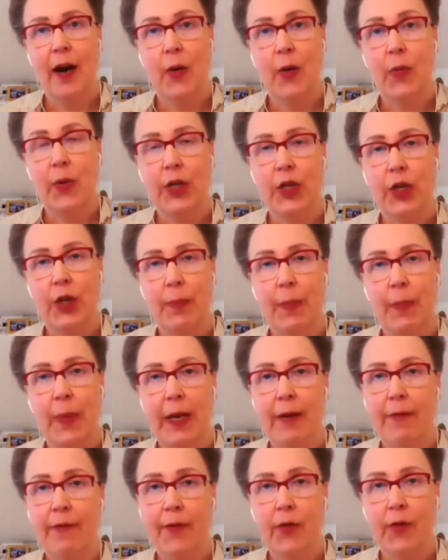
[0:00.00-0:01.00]
we should
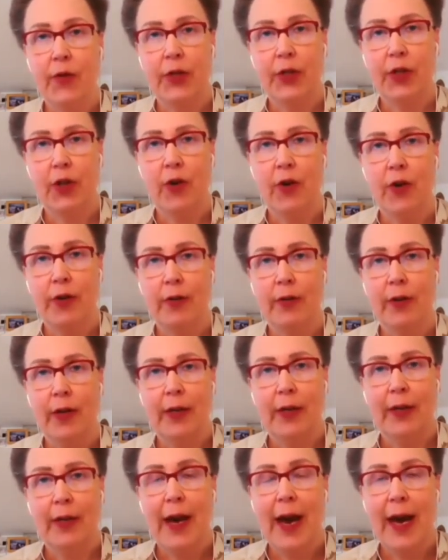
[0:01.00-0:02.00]
be focused on
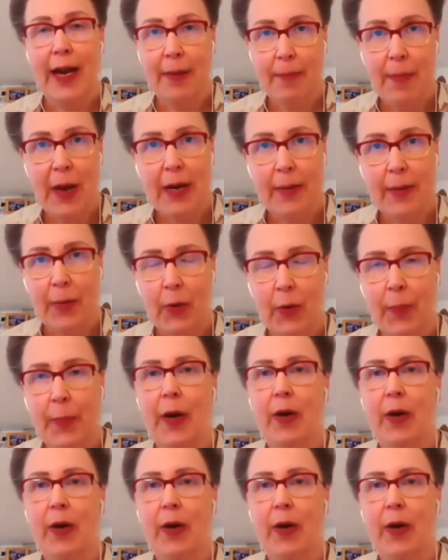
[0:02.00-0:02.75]
at a minimum.